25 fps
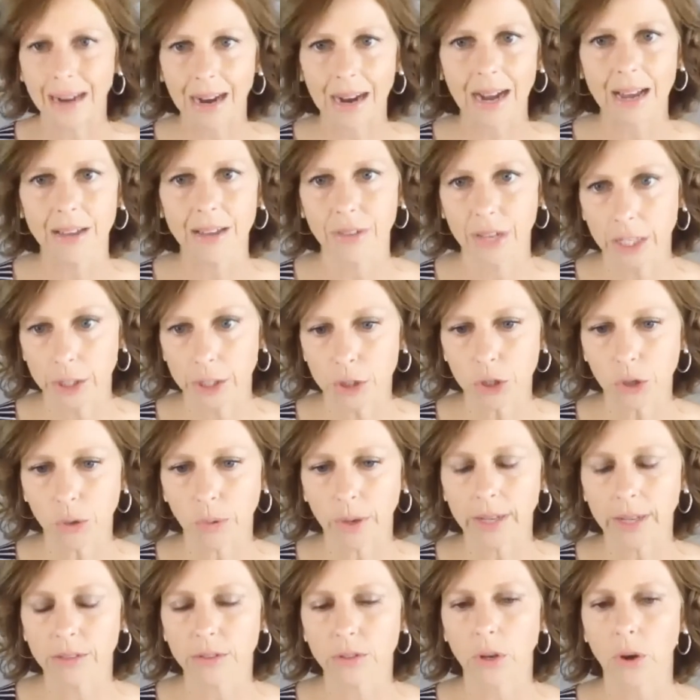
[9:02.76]
dive
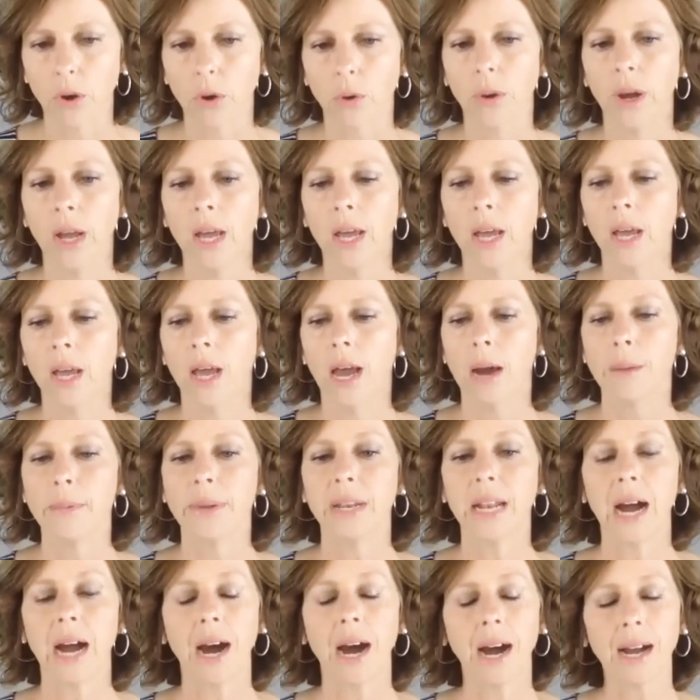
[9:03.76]
into it. So, I
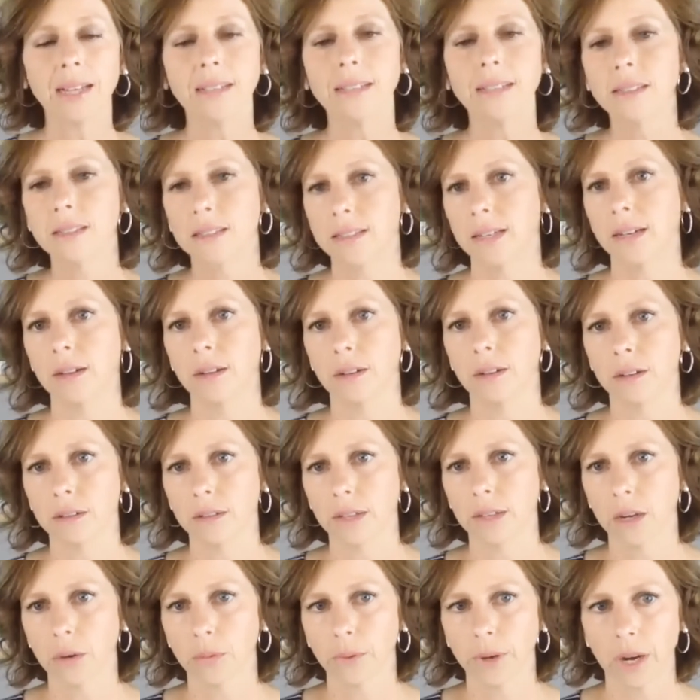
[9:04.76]
mean,
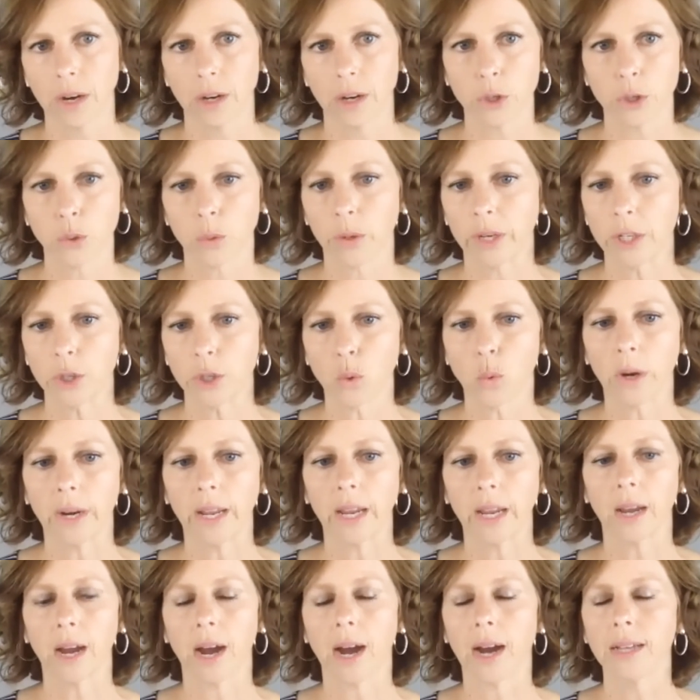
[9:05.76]
here we are in
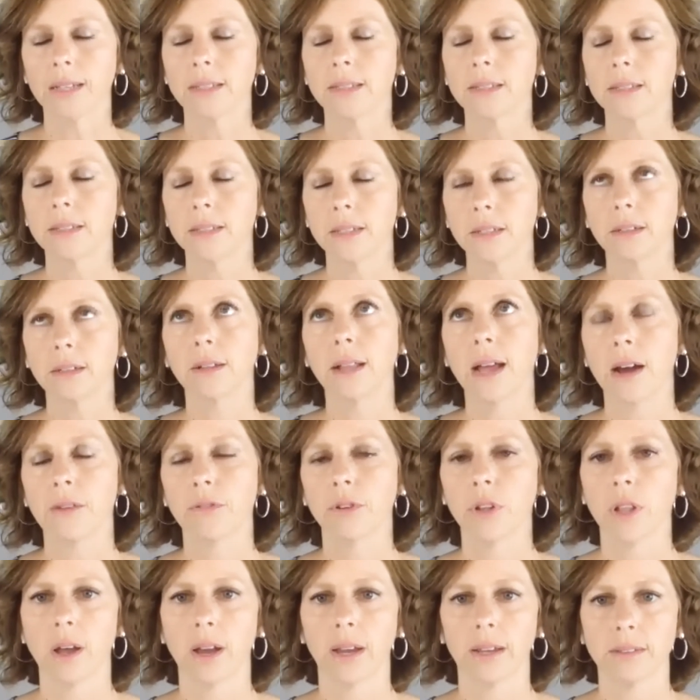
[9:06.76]
2020, I still
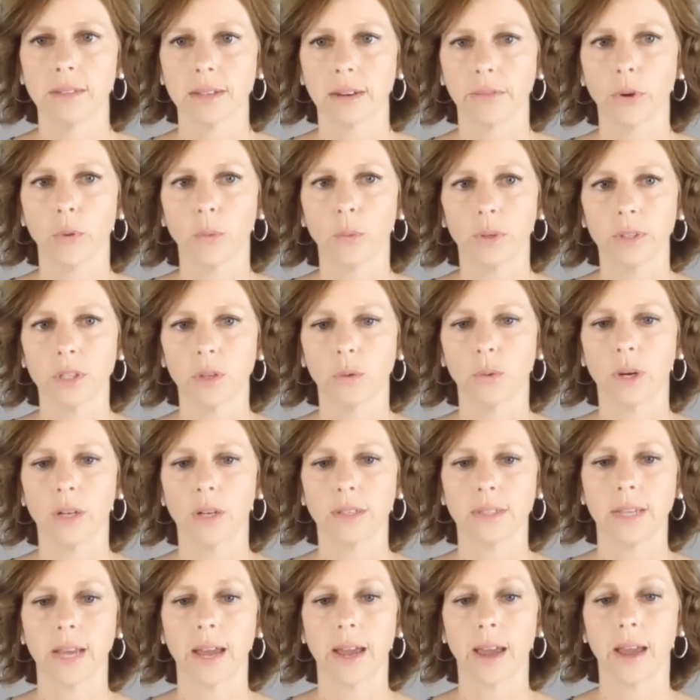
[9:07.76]
have clients every once in a
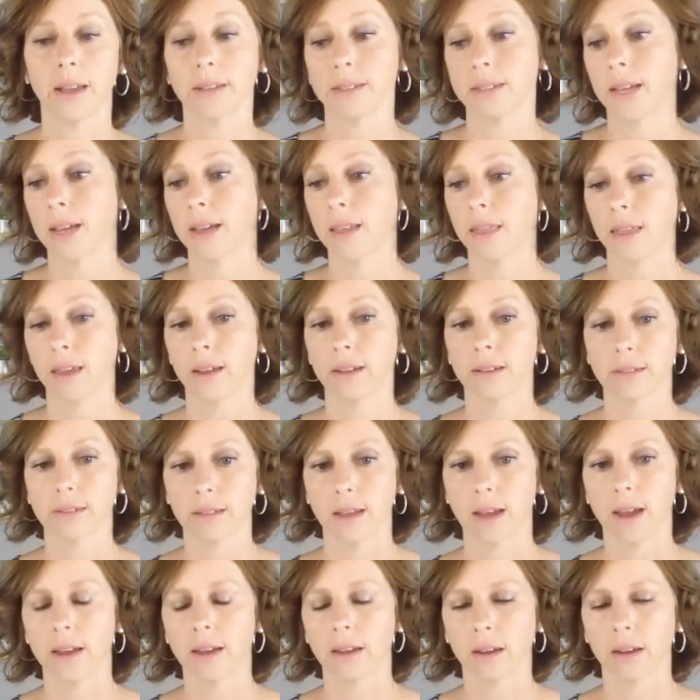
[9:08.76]
while say things
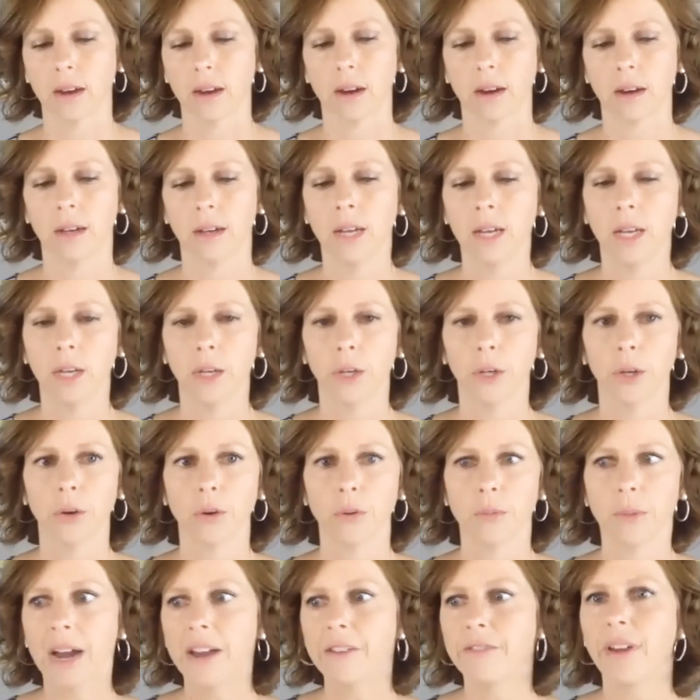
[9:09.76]
like,
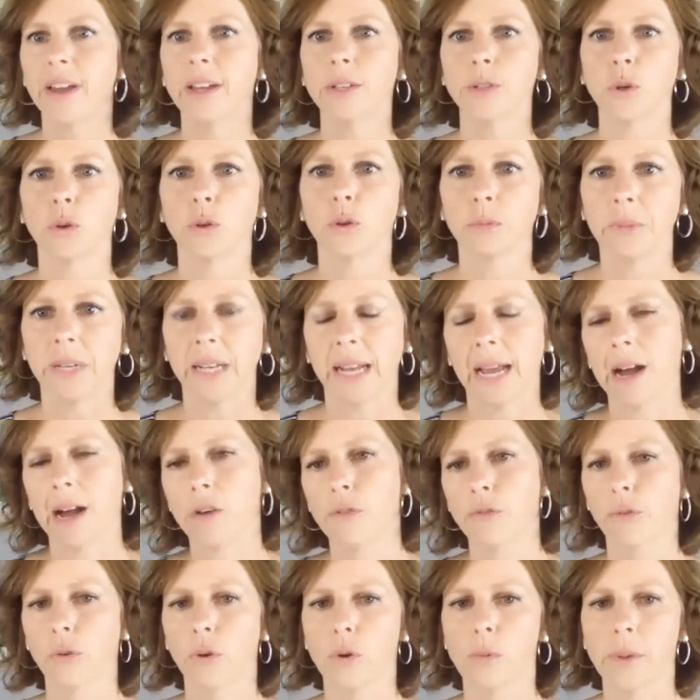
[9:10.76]
my vet told me to
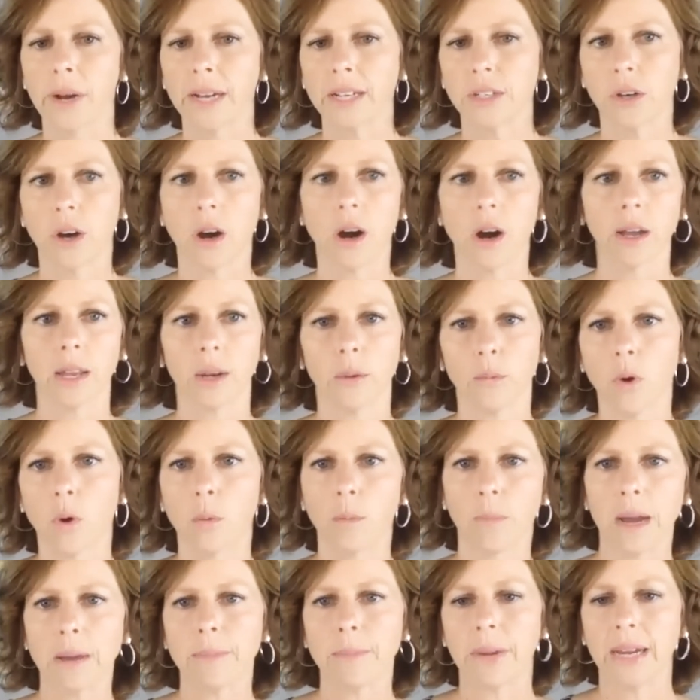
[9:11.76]
outparole my dog and it
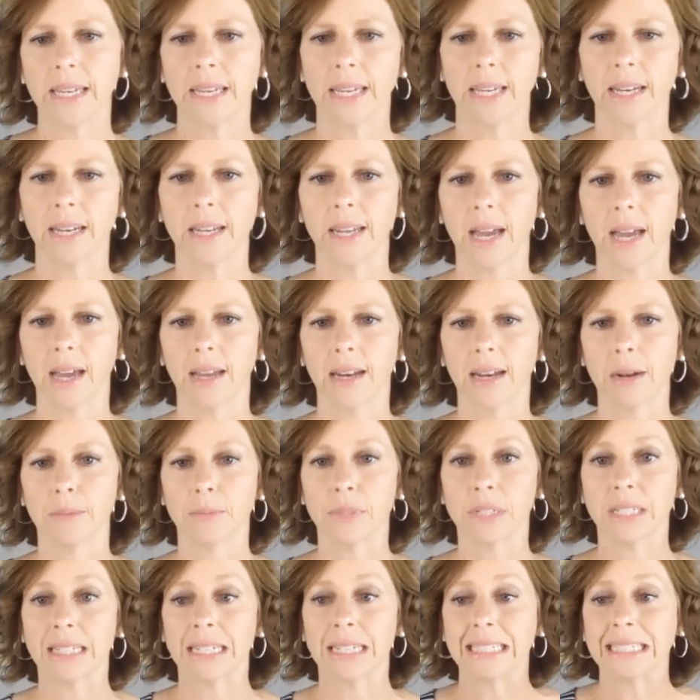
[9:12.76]
won't bite my kid again.
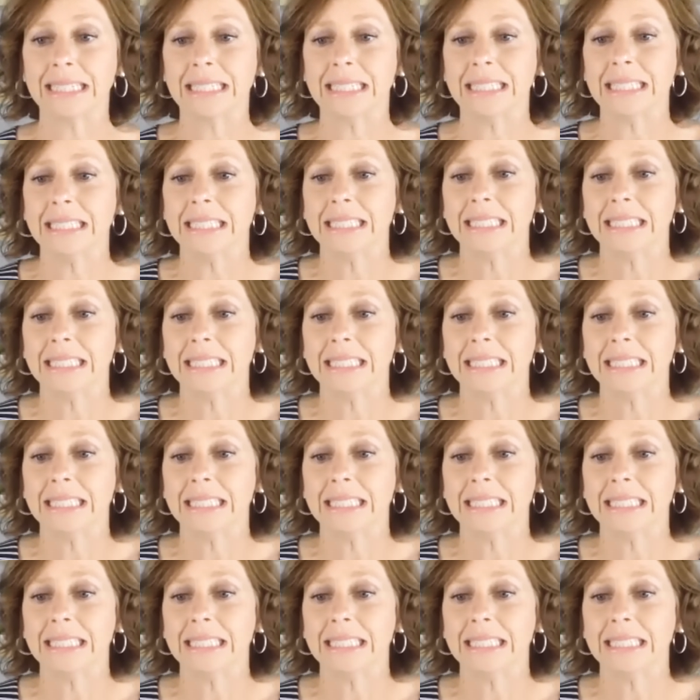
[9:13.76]
I'm just like,